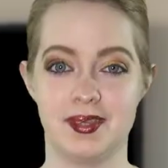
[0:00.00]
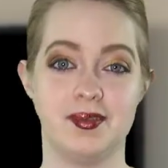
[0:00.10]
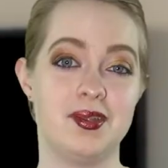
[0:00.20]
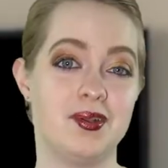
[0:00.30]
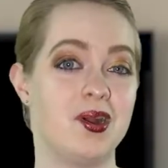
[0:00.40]
So
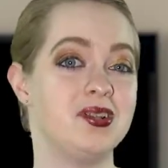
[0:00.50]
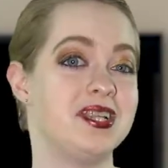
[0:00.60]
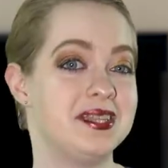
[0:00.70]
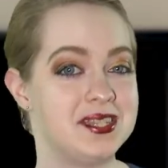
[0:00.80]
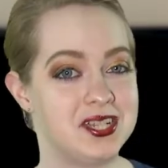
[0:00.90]
here are our
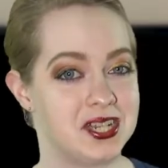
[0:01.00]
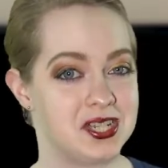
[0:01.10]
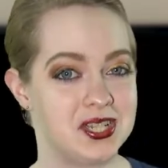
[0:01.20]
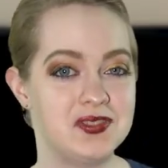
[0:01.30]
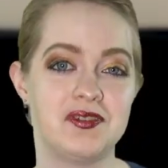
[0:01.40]
10
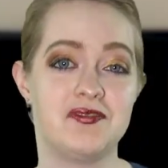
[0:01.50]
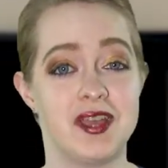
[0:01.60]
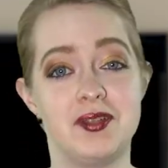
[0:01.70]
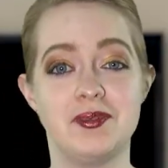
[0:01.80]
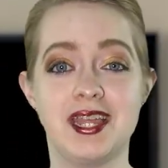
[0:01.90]
suggestions for
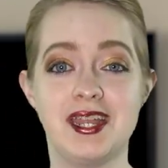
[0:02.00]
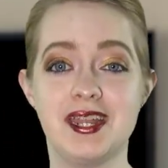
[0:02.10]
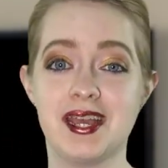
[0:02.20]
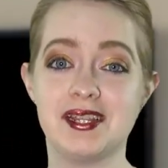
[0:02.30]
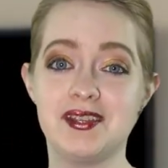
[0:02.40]
fandom related
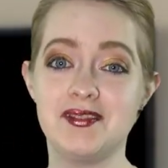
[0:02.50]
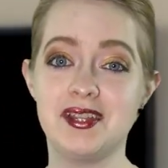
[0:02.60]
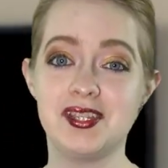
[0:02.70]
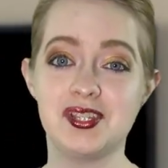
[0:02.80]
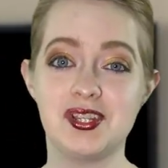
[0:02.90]

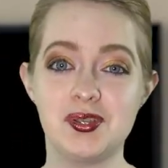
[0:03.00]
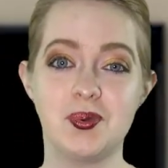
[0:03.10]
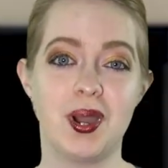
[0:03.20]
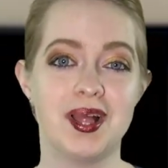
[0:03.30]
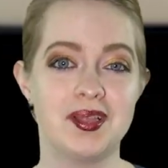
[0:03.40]
activities to do
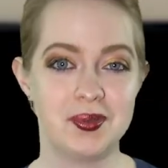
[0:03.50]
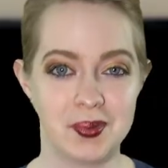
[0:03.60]
while in